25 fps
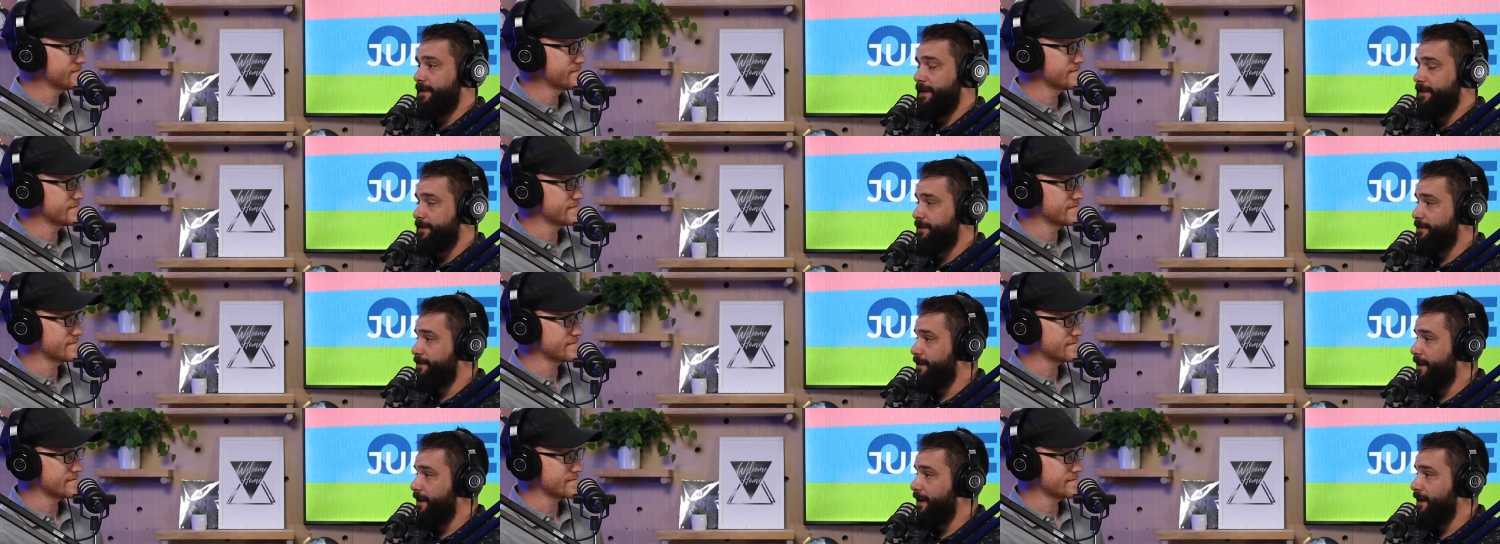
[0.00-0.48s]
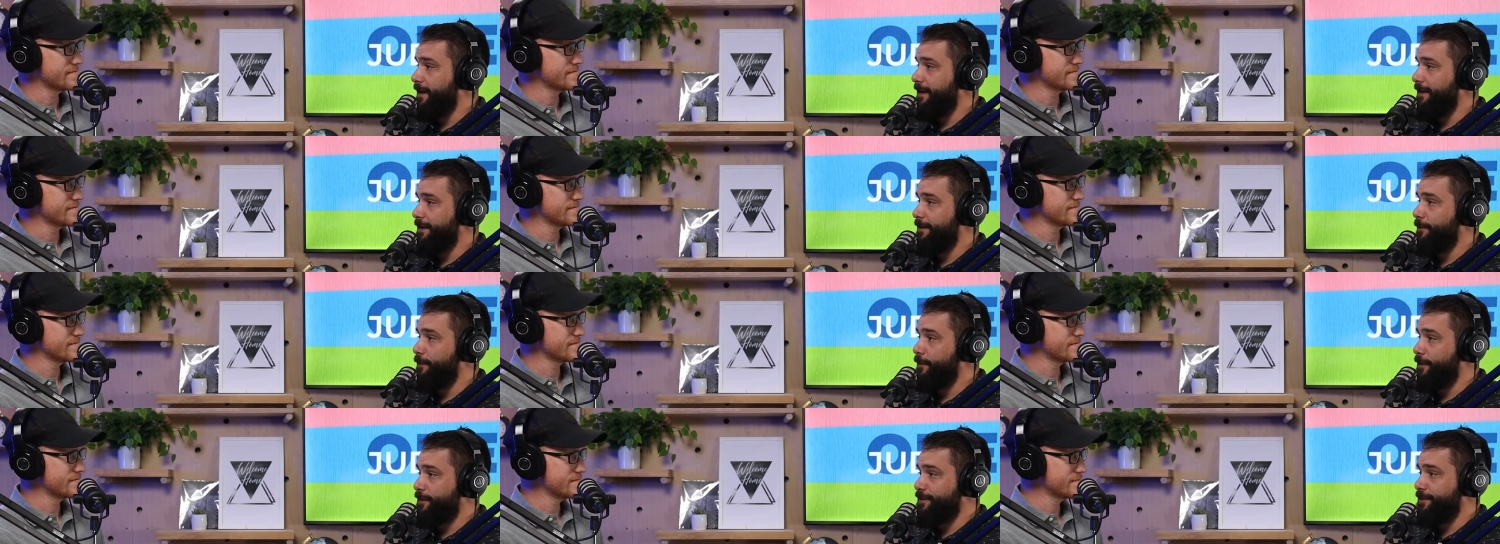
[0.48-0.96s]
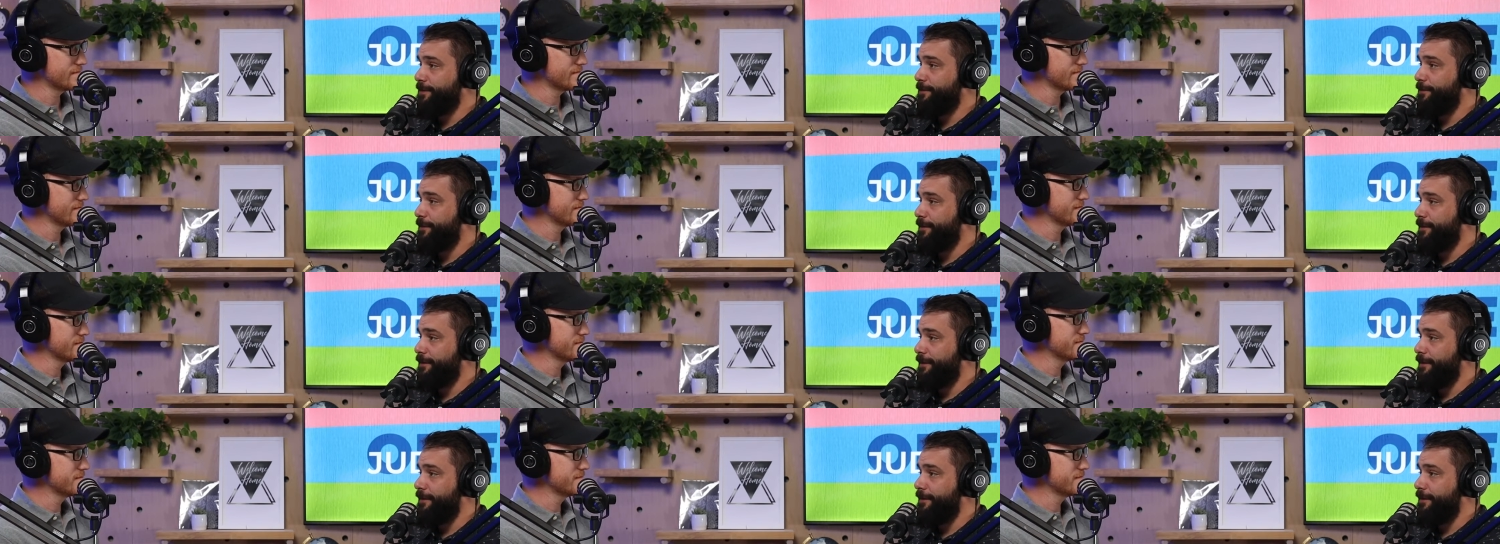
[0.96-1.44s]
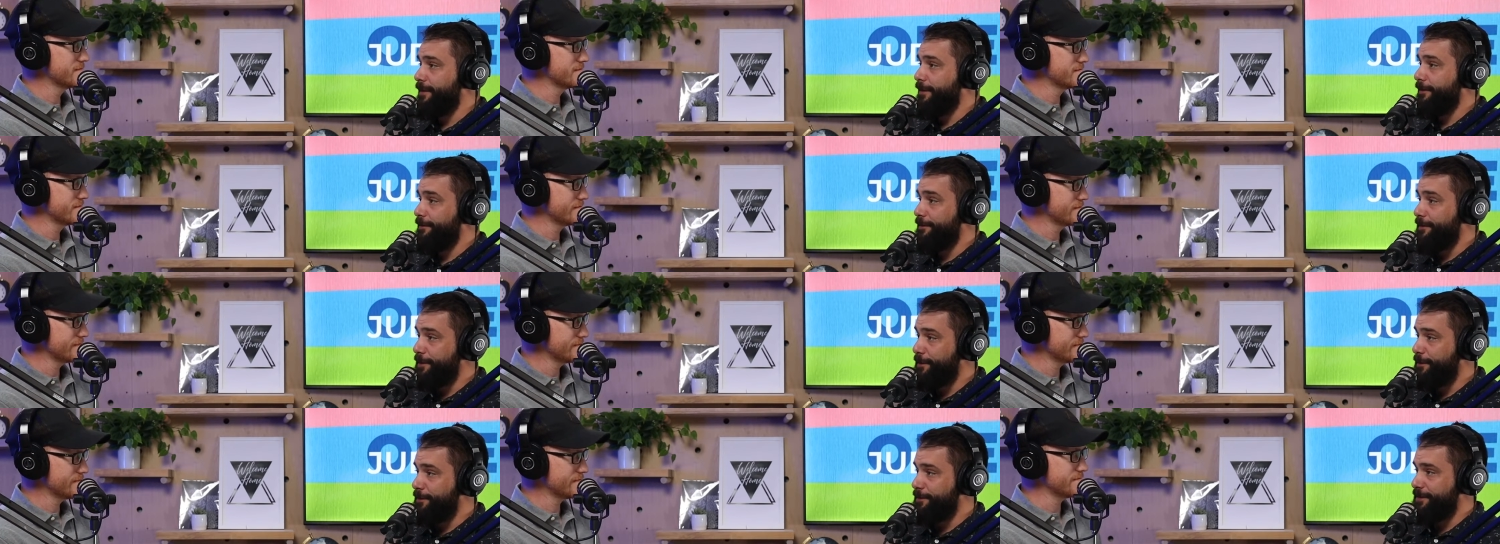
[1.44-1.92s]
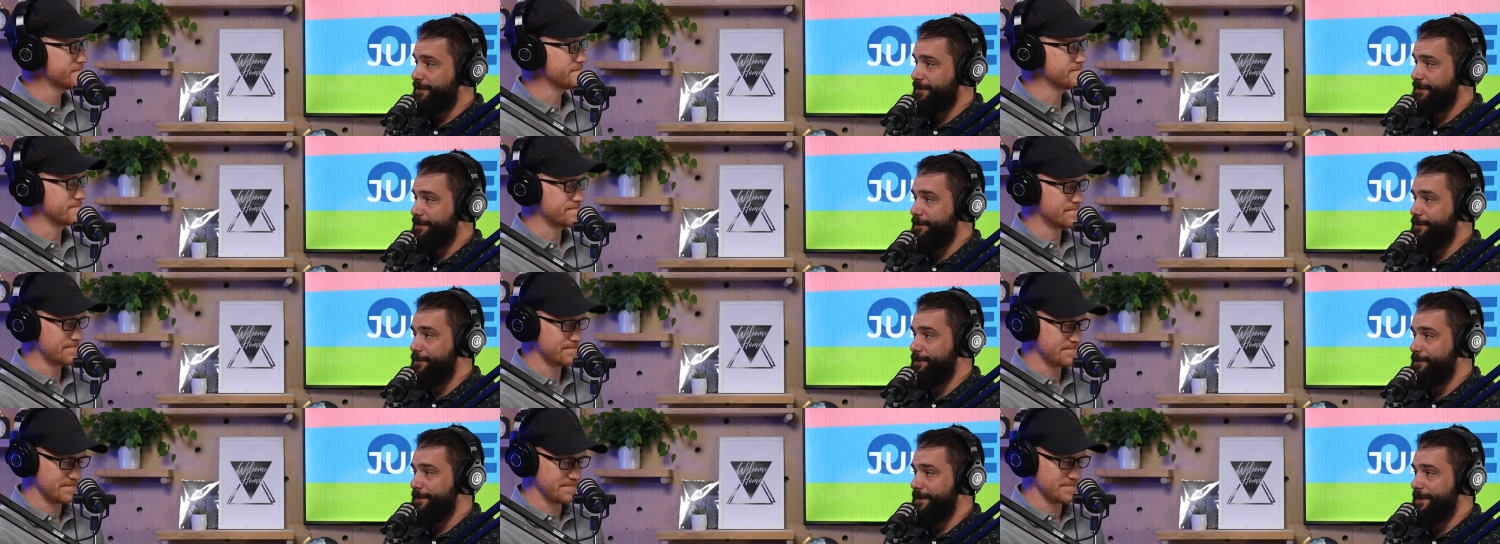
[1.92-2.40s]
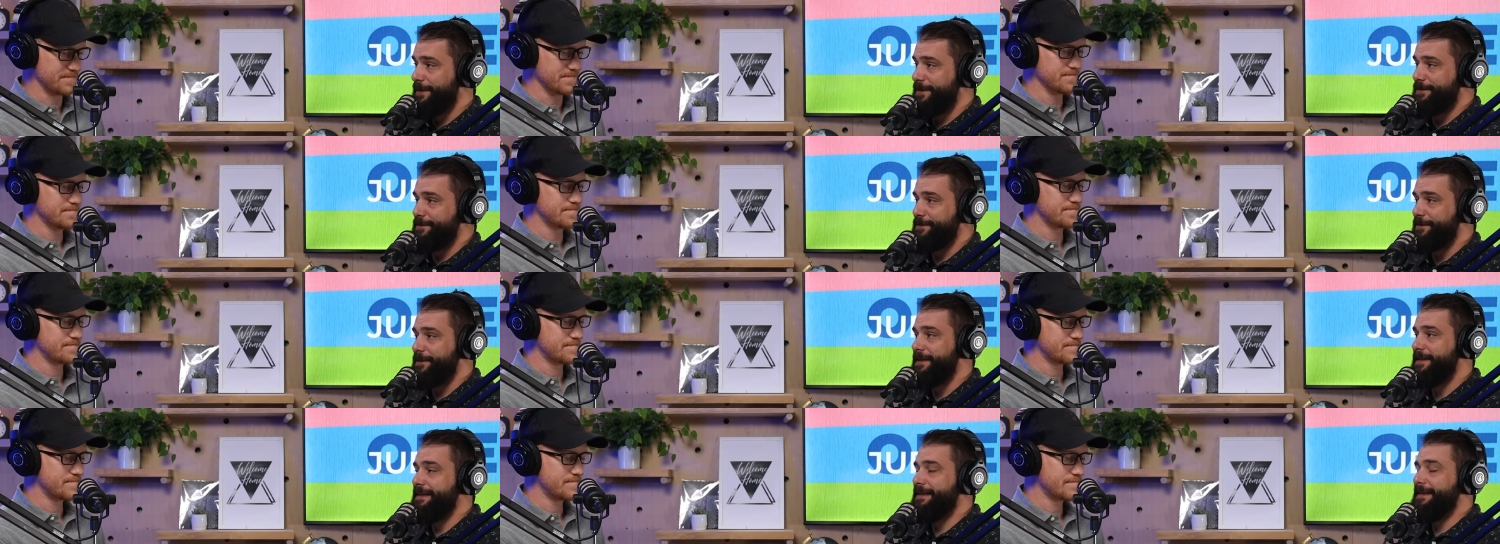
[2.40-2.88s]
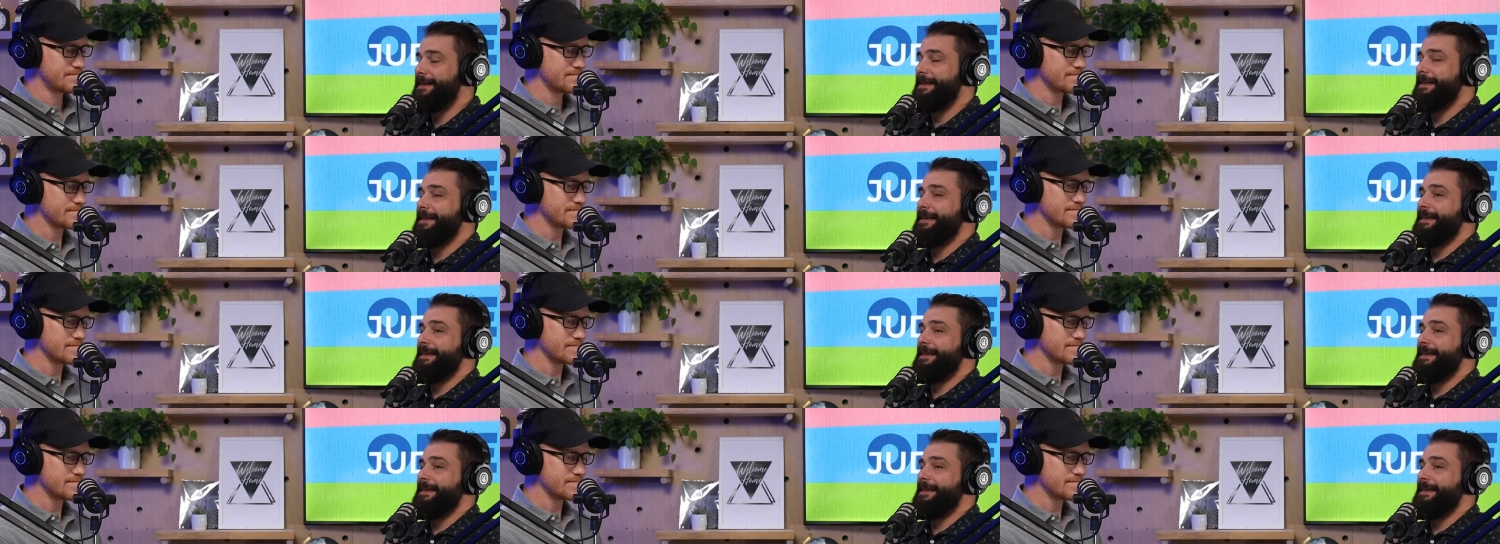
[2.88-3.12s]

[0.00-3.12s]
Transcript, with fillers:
Speaker 1: does uh, worship with our, our Fuse student mm -hmm. ministry.